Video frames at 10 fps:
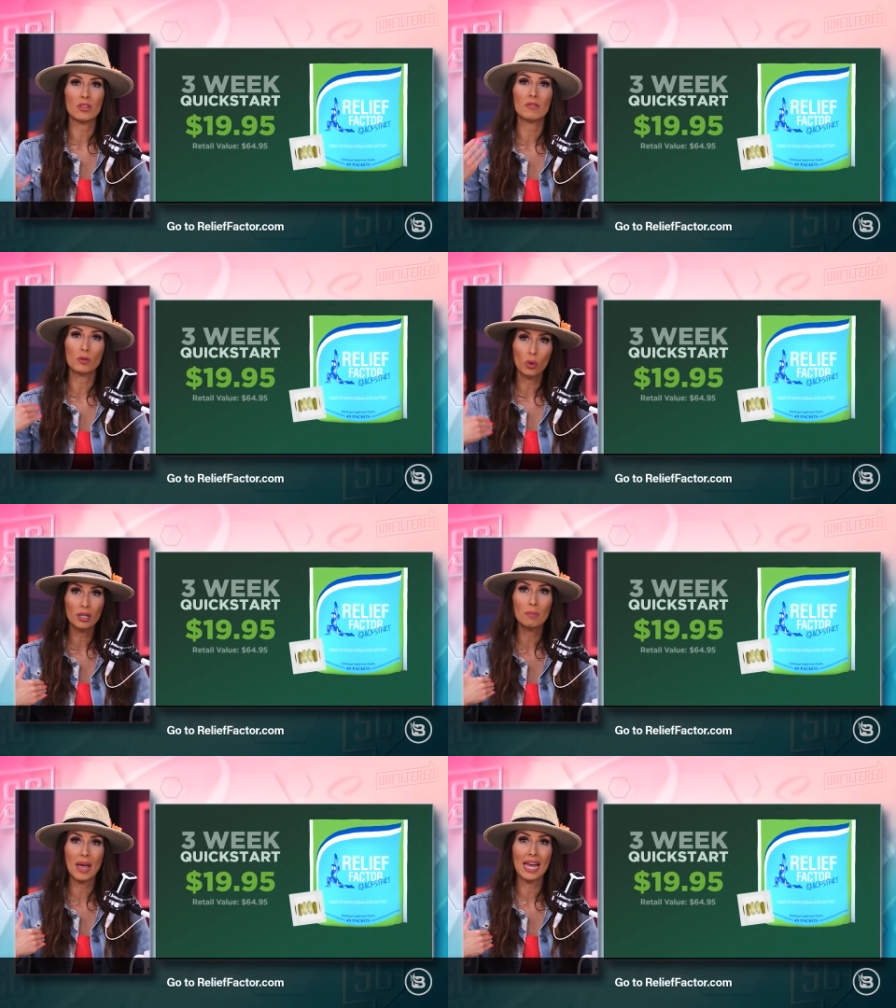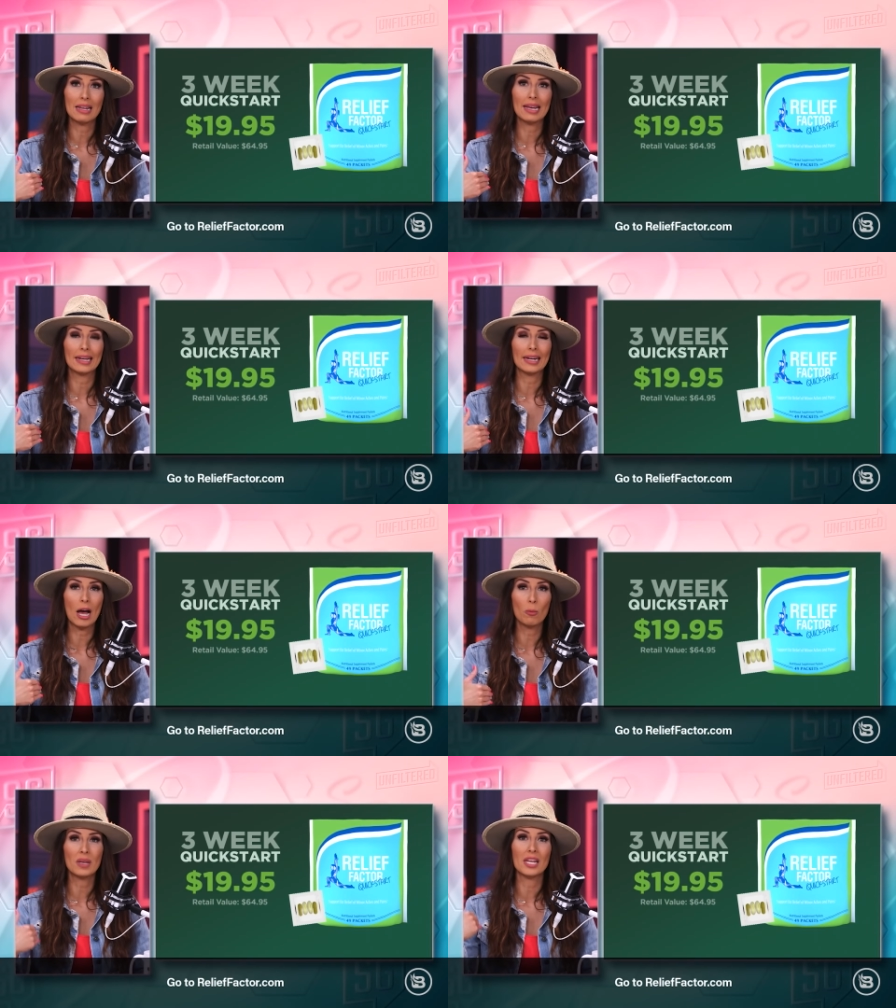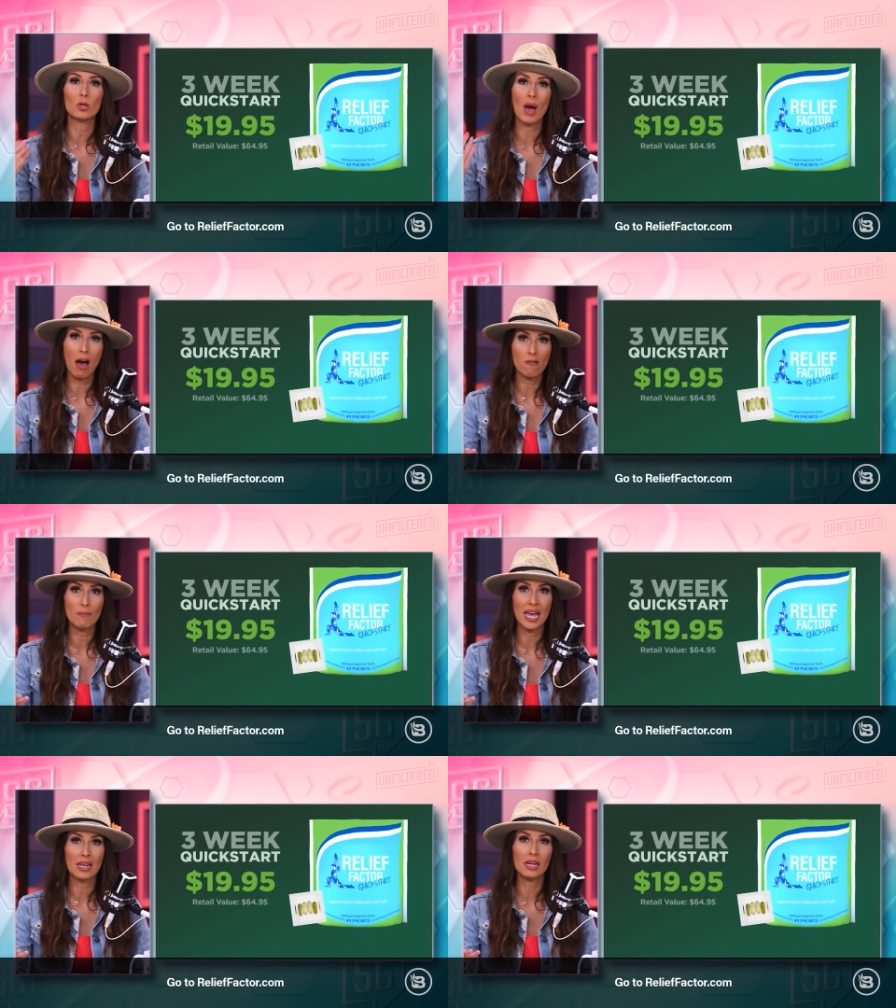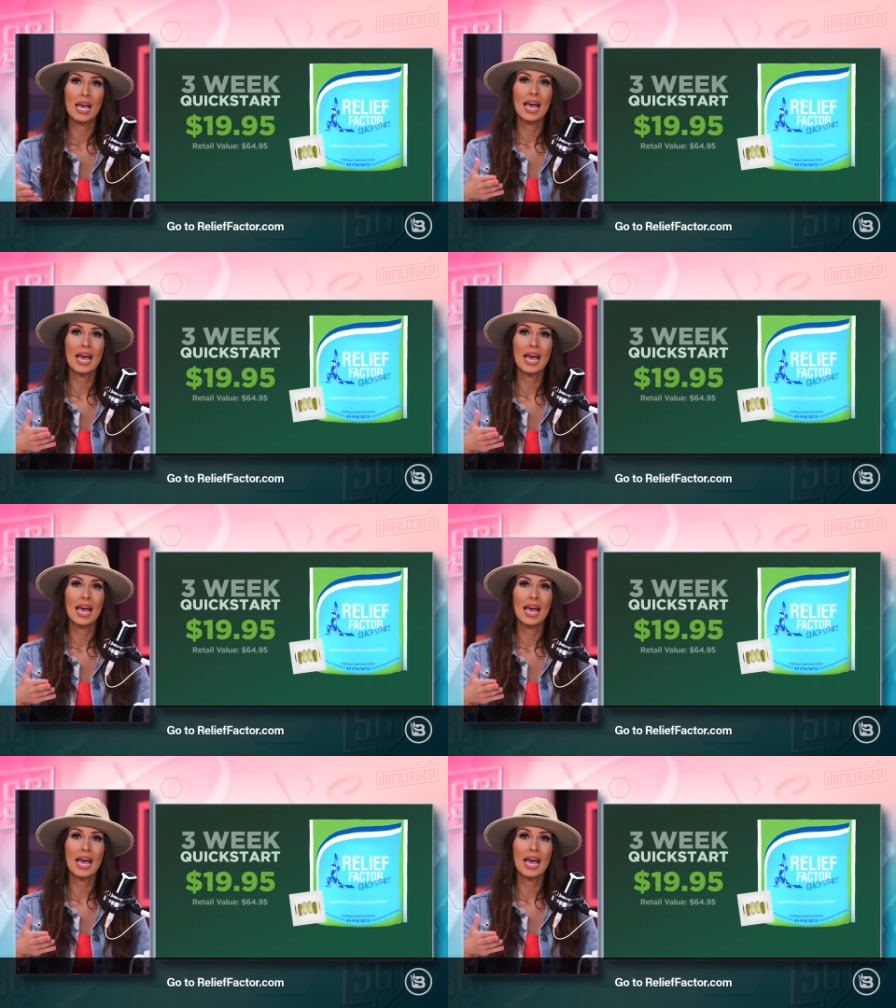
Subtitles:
that if you are in pain, it can help get you out of pain.